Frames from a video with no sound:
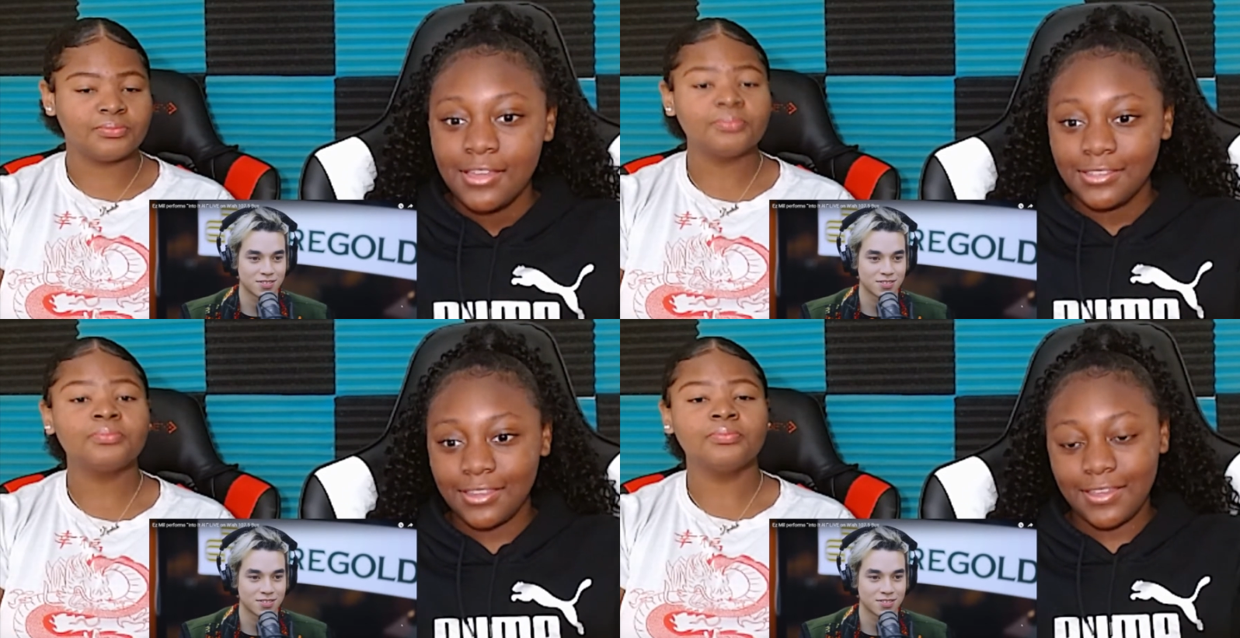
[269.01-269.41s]

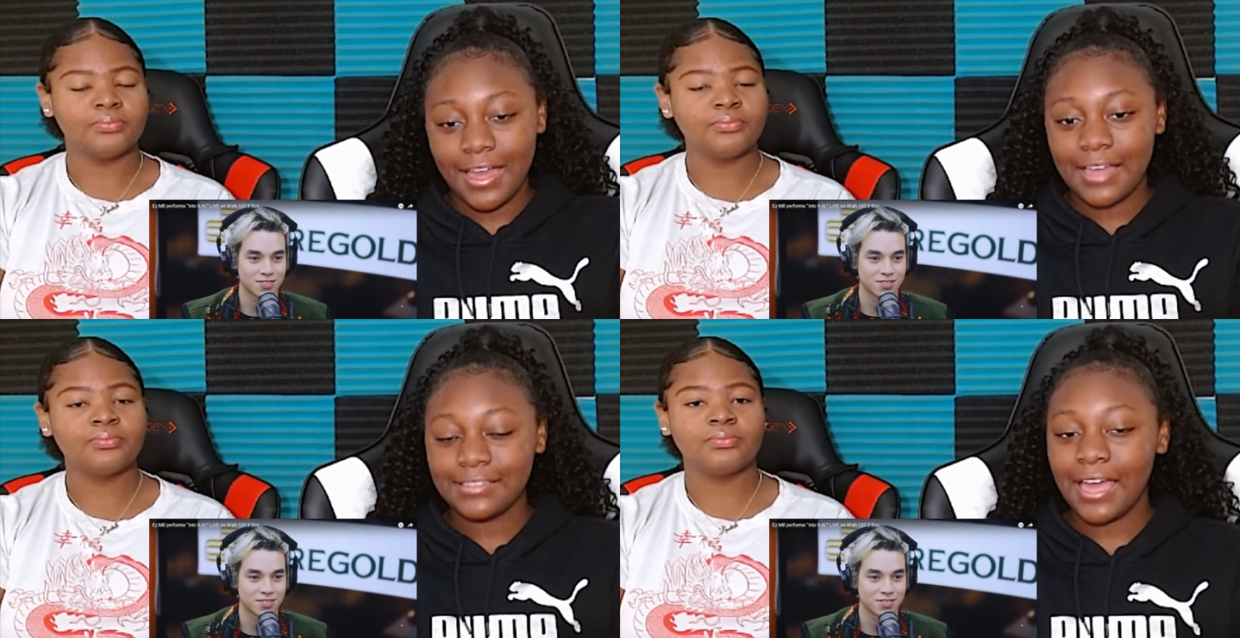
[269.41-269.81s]
Speaker 1: So you
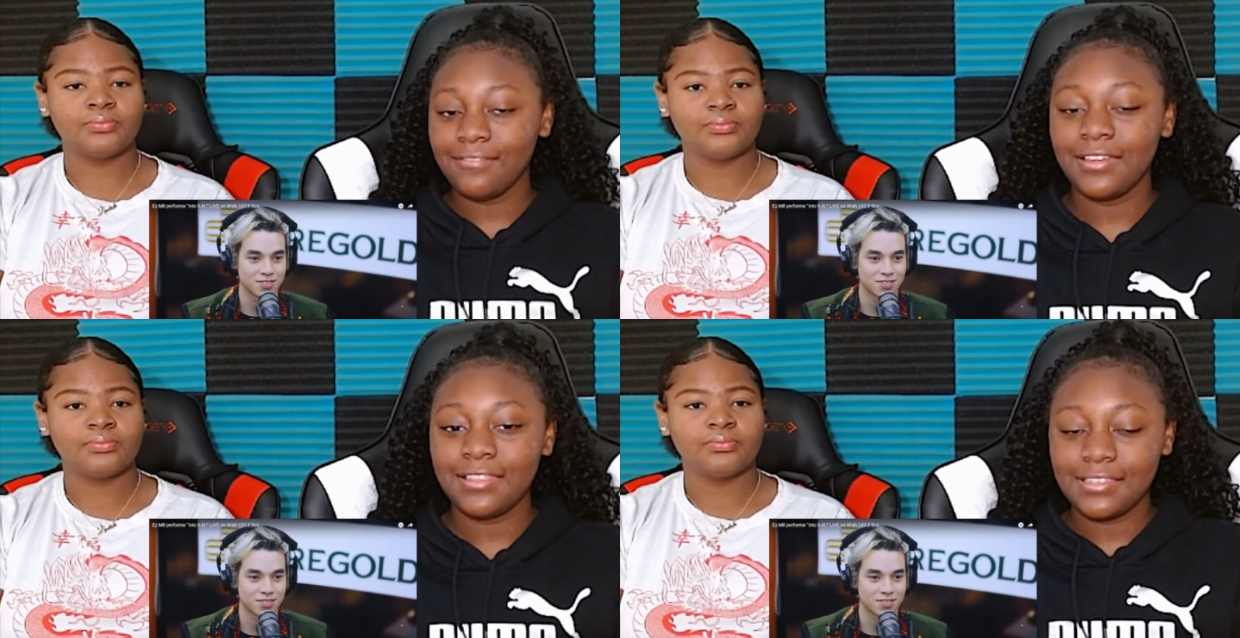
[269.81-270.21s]
guys, I
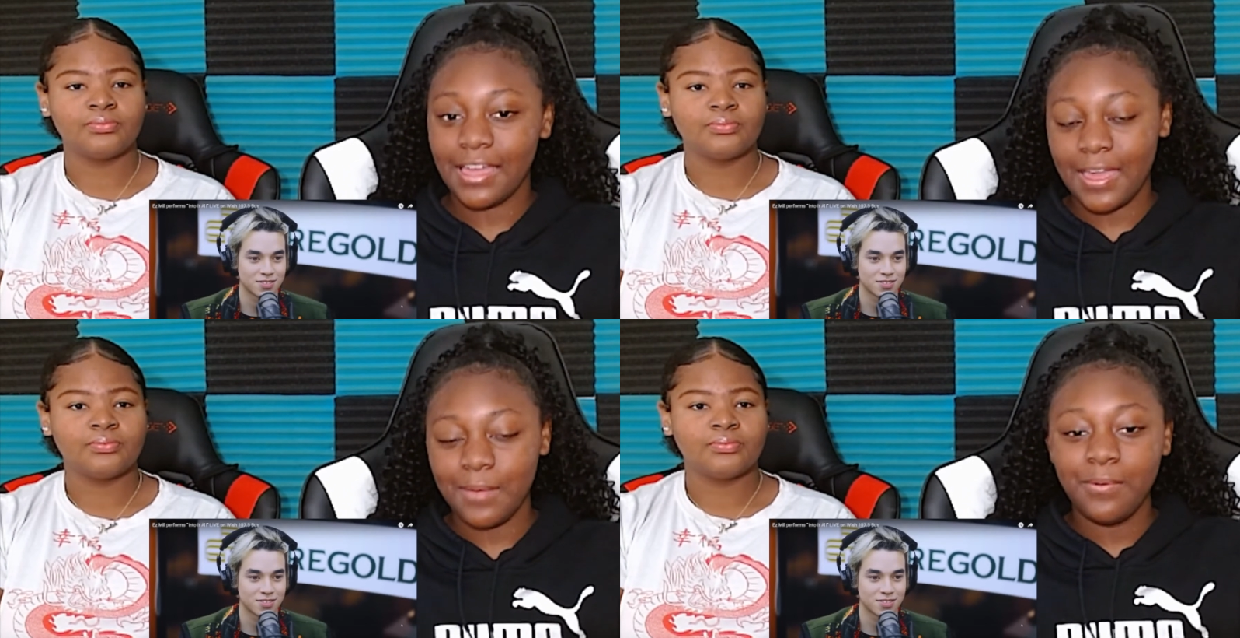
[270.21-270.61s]
rate this a
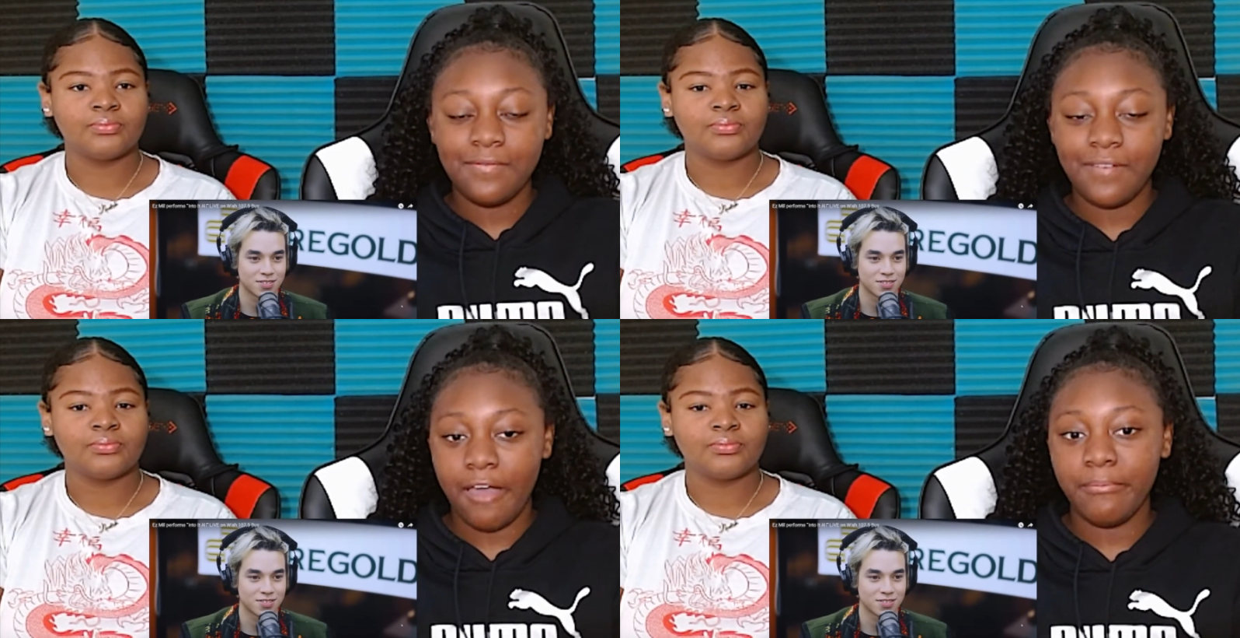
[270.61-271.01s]
eight point
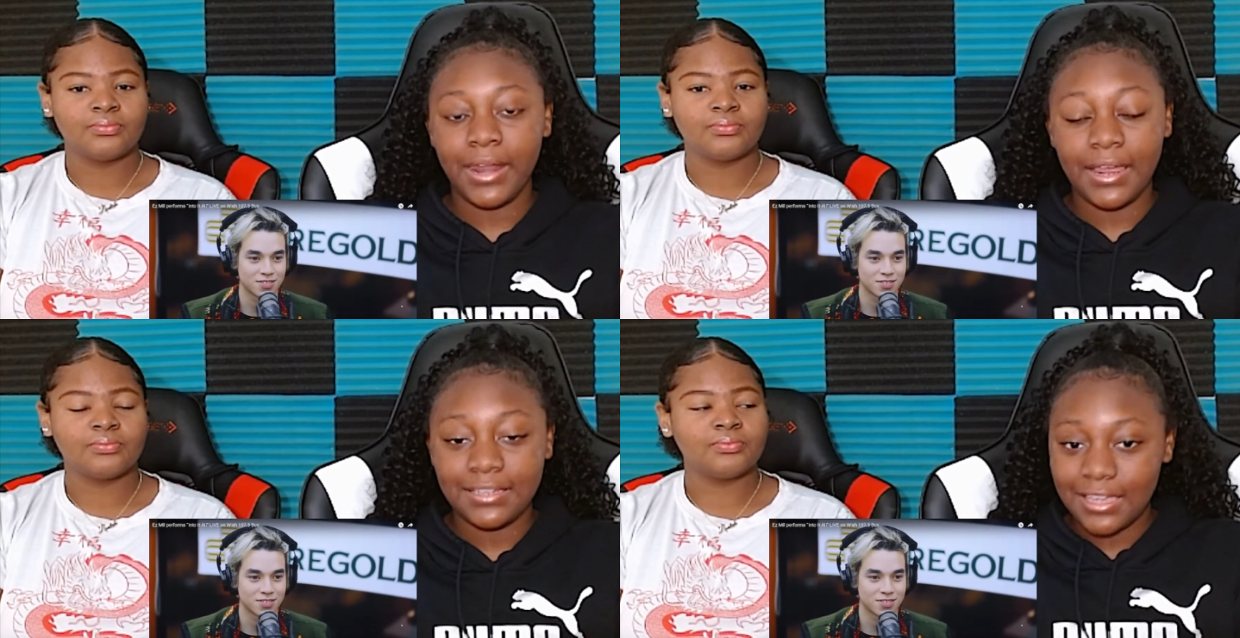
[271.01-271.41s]
five, but
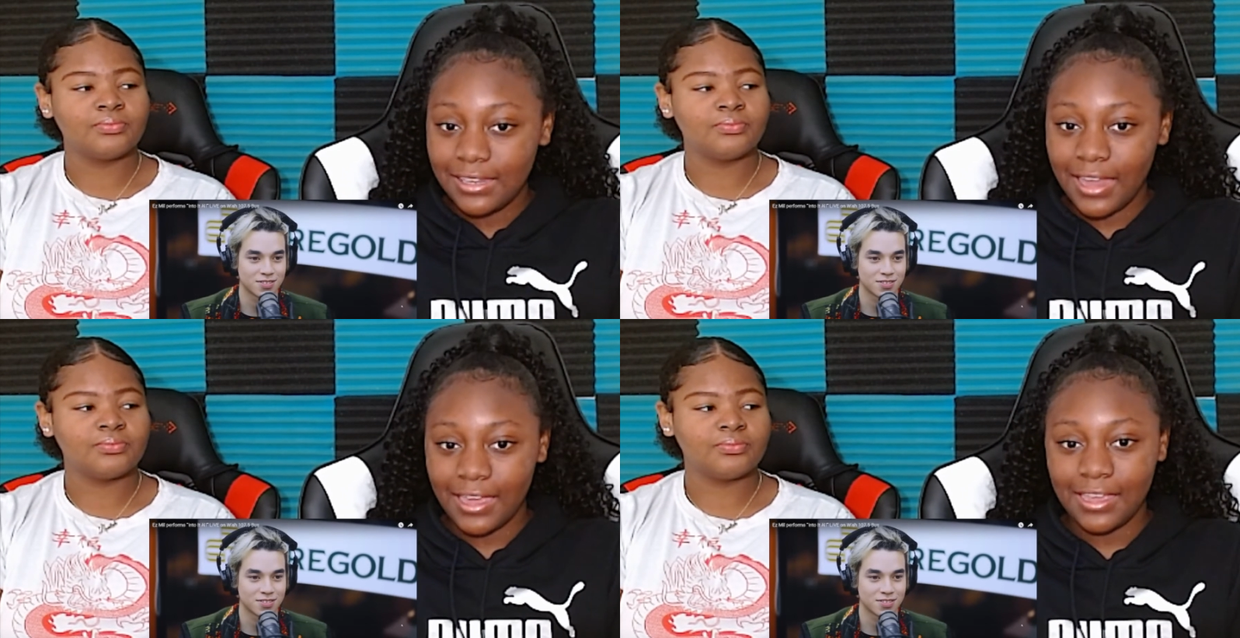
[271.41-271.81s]
I did
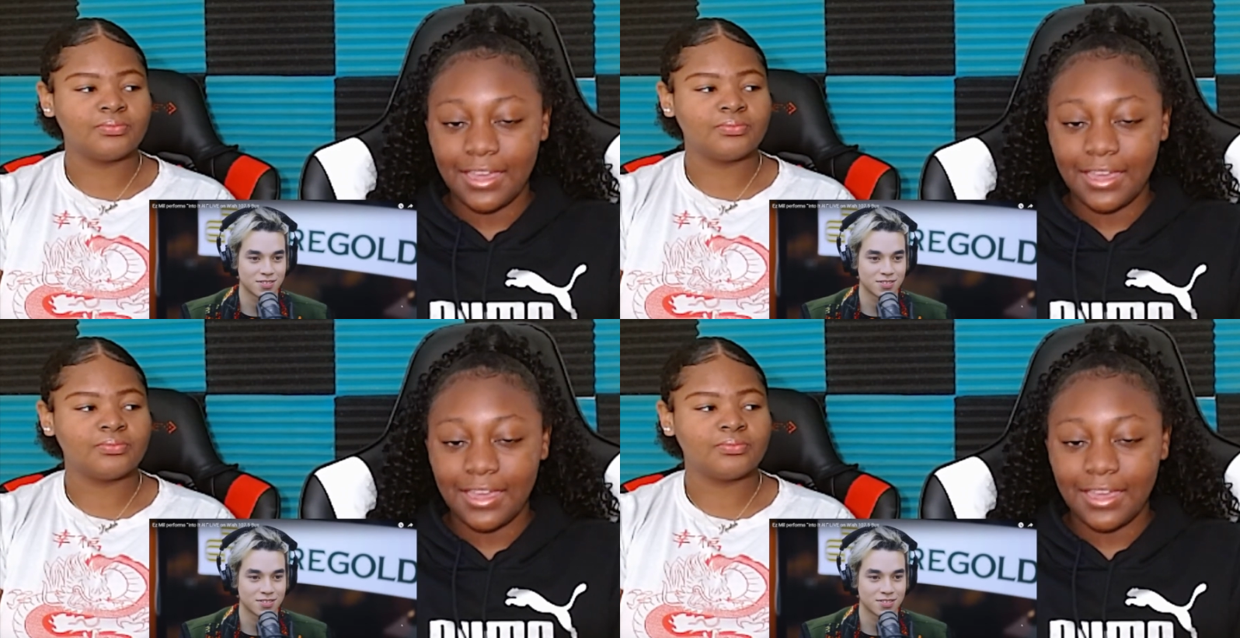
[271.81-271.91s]
like